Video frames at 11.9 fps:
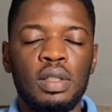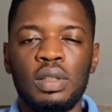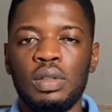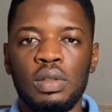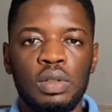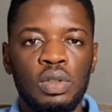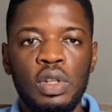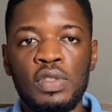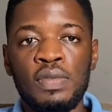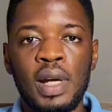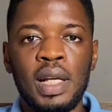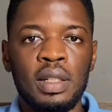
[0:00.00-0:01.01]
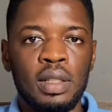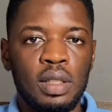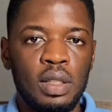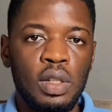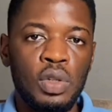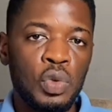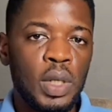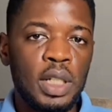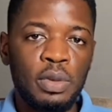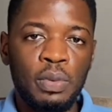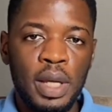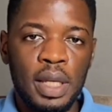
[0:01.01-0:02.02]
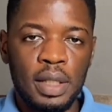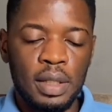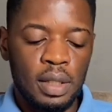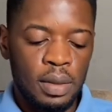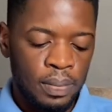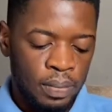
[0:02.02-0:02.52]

It just varies. They usually weigh it.